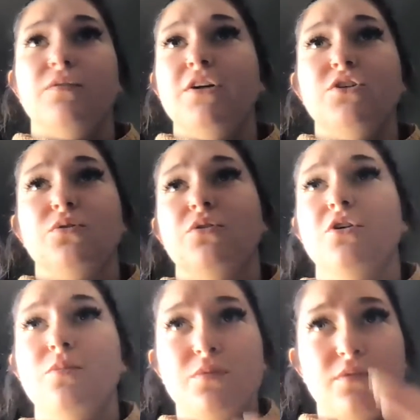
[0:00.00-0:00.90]
racial
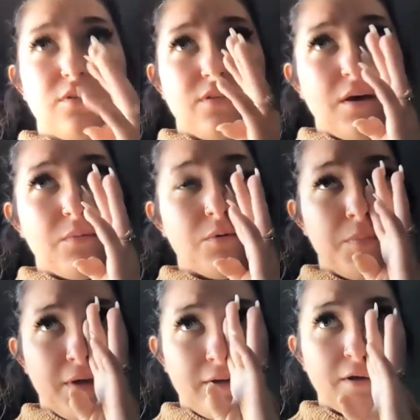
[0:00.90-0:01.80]
groups that were
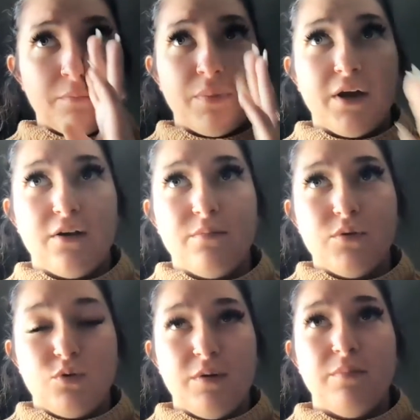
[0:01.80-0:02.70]
being compared
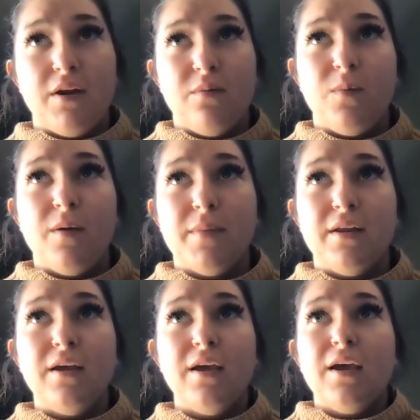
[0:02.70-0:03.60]
between men and
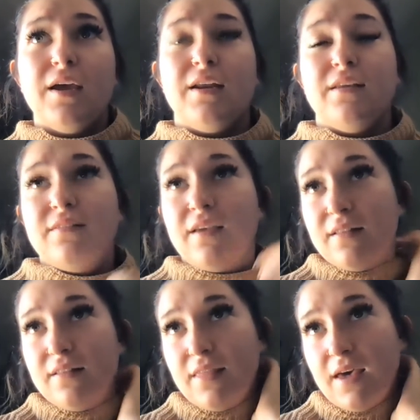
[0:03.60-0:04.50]
women, and it
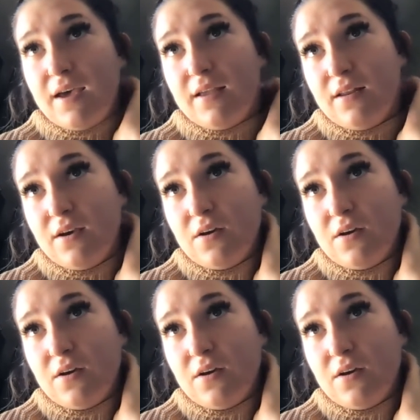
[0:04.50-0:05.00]
said that